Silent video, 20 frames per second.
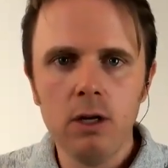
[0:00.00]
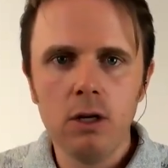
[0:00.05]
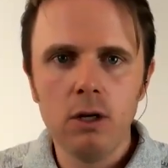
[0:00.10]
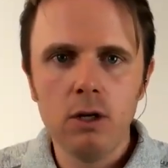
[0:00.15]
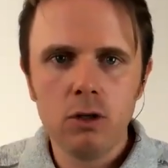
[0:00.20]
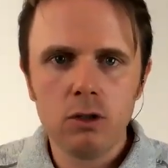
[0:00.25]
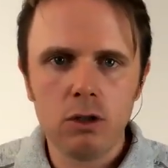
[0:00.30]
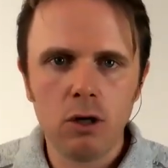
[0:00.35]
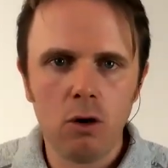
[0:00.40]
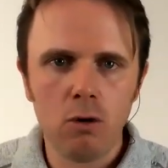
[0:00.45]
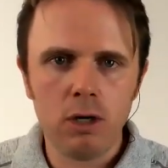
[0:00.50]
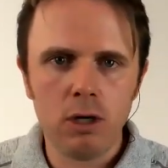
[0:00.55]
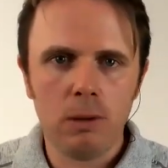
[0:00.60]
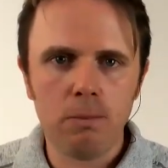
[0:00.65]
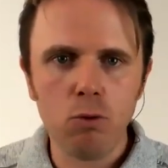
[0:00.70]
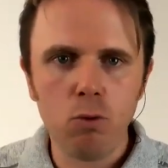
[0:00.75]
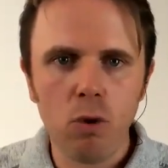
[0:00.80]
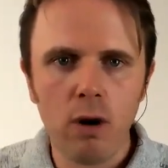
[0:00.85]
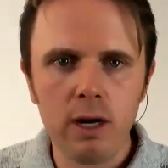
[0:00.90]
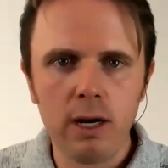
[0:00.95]
So
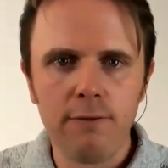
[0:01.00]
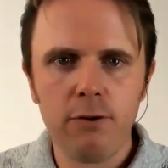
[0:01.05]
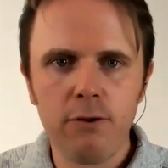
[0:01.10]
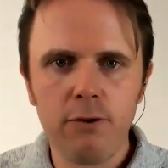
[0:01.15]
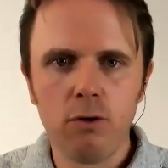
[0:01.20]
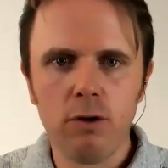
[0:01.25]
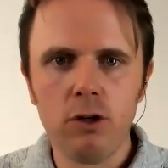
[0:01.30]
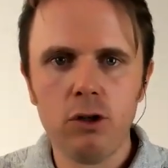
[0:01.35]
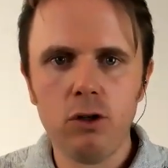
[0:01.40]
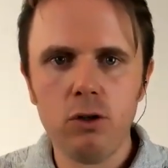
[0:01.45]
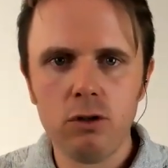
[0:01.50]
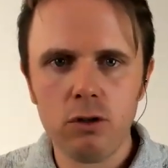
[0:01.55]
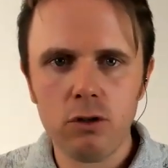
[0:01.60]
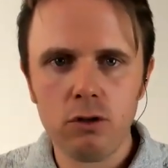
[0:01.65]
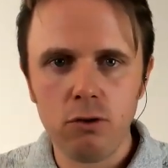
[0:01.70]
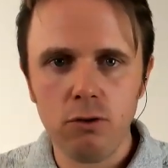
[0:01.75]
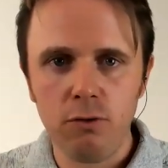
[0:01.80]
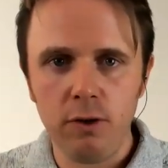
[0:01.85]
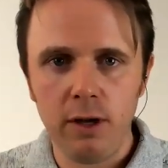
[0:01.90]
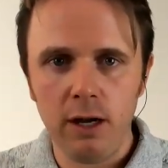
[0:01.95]
number one, if your issues are
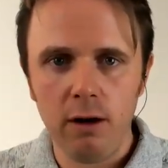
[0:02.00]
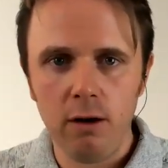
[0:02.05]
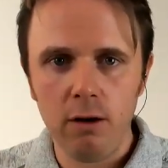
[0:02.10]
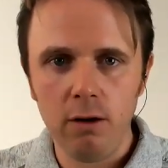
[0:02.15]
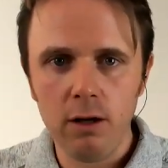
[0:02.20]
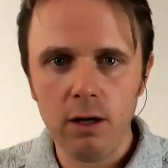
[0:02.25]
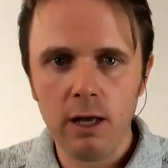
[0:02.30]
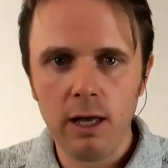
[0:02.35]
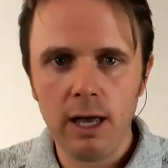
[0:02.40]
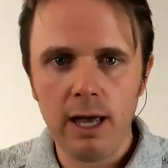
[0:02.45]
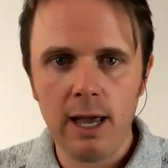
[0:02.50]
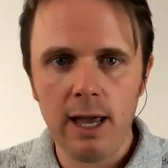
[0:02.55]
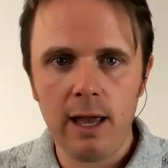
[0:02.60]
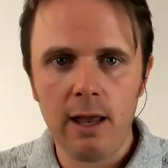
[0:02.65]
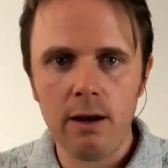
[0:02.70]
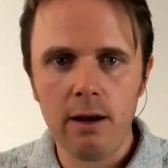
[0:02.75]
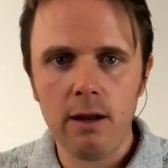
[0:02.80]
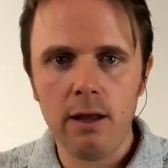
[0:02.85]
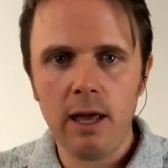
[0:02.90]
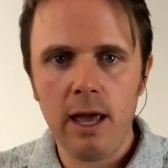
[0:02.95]
severe,
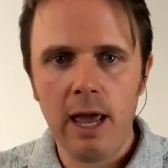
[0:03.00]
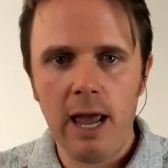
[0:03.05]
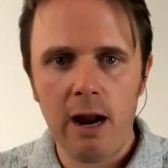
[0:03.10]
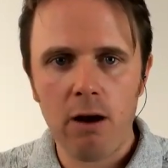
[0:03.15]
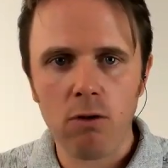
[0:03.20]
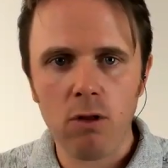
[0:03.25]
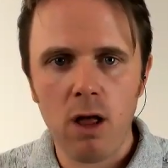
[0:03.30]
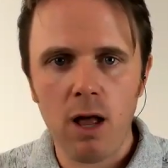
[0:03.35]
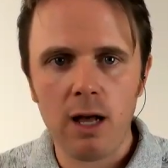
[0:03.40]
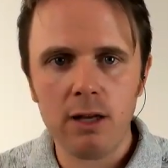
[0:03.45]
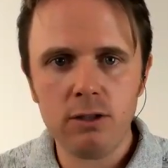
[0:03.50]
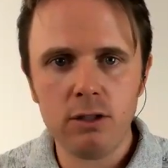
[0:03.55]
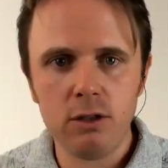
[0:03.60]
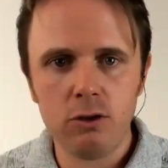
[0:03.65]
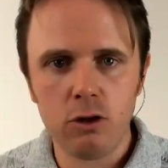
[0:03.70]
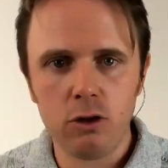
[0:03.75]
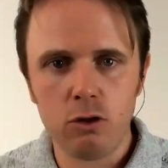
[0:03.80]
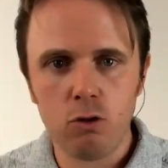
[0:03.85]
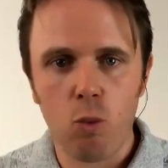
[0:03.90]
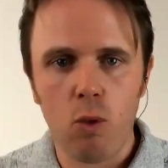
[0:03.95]
and hair loss is
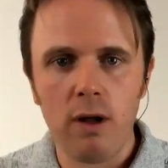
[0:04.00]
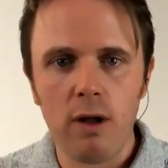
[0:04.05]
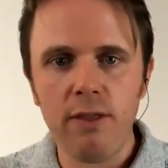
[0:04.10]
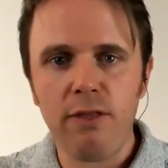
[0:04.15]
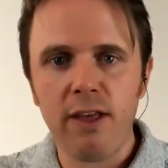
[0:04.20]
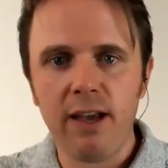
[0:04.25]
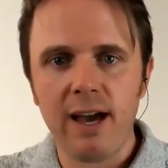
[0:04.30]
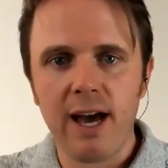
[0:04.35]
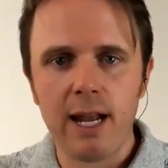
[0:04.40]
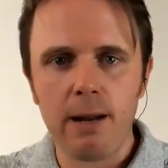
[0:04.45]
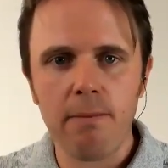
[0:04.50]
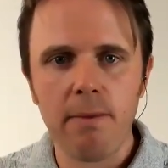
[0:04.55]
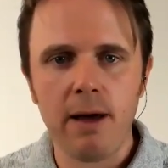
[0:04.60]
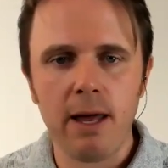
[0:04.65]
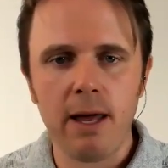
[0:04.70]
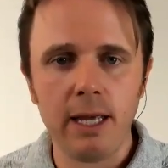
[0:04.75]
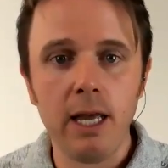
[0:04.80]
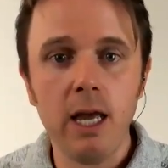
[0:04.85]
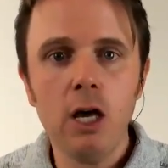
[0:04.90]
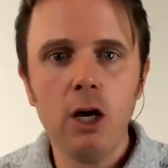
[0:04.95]
just one thing out of
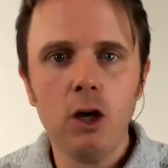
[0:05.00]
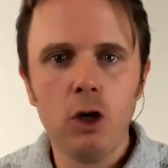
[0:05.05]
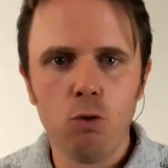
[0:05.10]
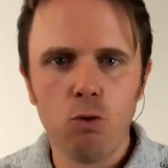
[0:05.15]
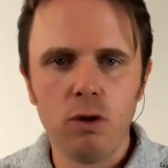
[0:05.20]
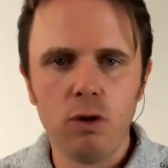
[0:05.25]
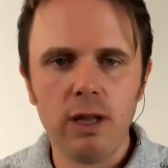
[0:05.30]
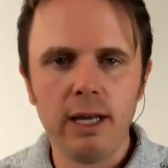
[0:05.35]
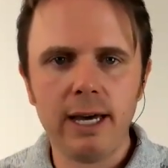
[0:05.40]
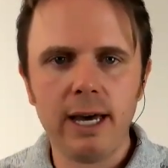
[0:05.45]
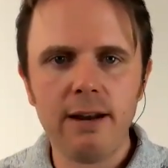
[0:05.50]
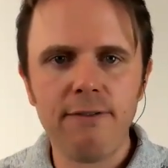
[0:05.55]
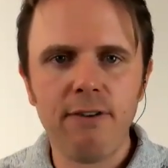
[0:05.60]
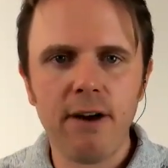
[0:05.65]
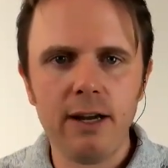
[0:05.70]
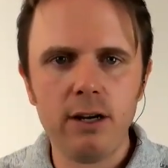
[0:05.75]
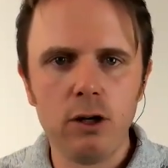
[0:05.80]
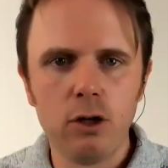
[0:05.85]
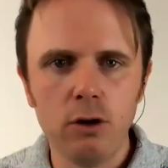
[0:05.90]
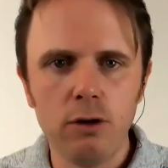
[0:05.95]
many, you really got to
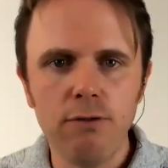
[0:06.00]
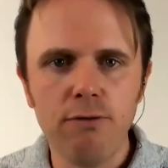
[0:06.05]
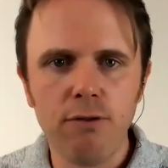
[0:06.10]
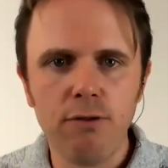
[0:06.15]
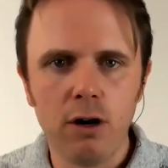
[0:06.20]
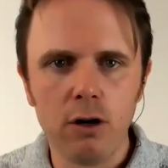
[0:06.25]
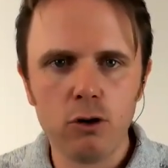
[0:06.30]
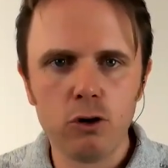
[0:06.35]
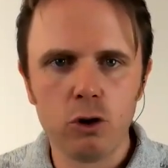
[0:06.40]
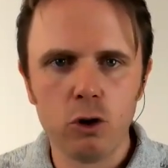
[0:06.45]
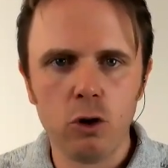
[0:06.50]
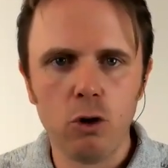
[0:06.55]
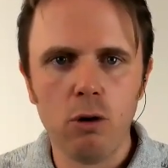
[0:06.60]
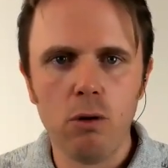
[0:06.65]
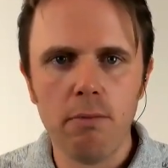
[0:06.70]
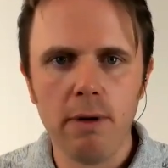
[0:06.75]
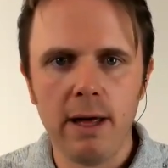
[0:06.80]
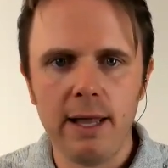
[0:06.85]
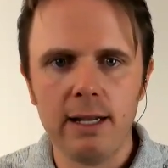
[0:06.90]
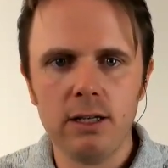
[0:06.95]
find a good functional
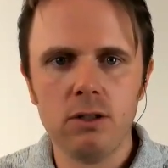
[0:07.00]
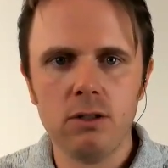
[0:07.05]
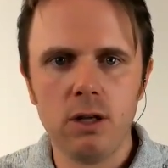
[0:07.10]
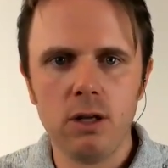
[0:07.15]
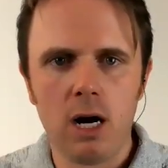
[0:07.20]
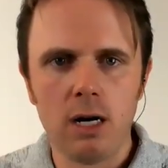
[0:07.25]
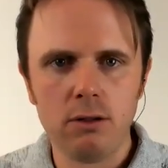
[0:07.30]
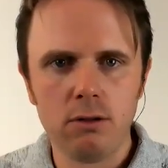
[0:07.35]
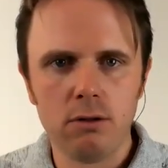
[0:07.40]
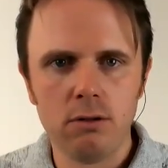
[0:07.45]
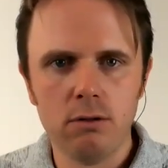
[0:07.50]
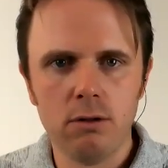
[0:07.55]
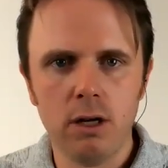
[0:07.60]
medicine doctor.